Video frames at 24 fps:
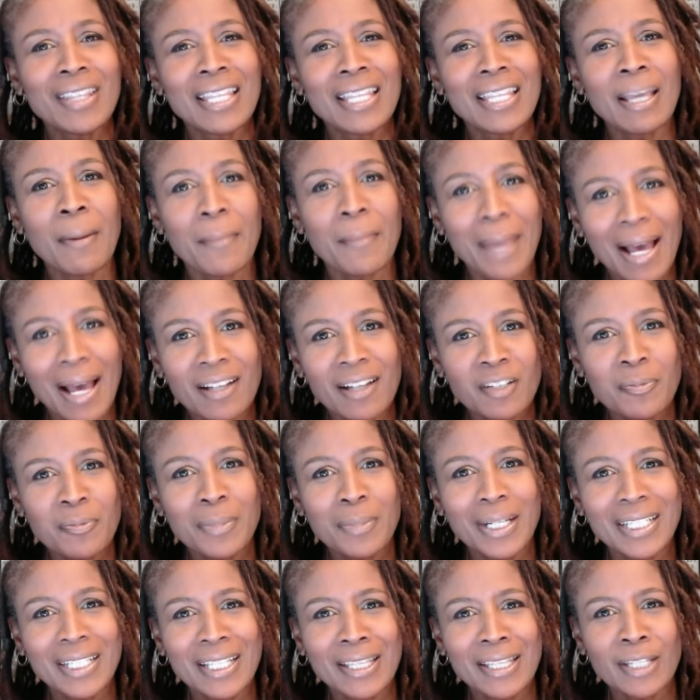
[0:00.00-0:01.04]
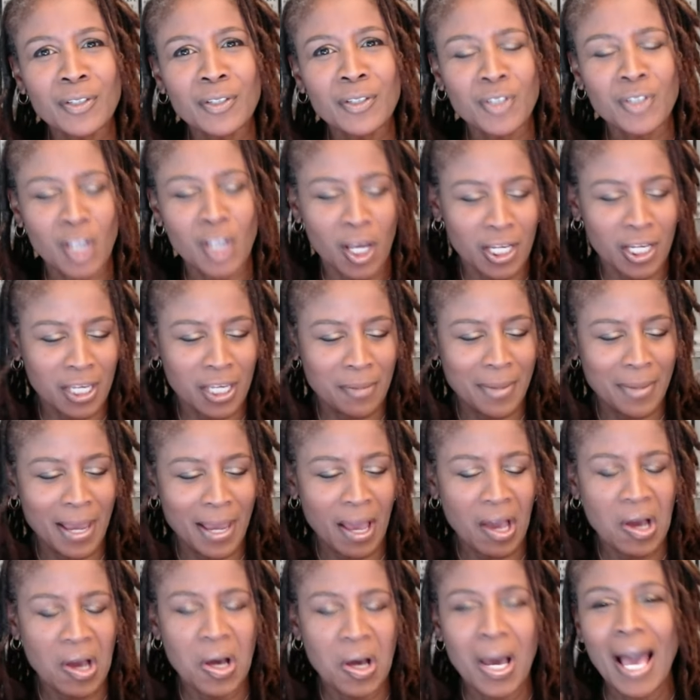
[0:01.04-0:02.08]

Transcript: the amount of money that you're talking about,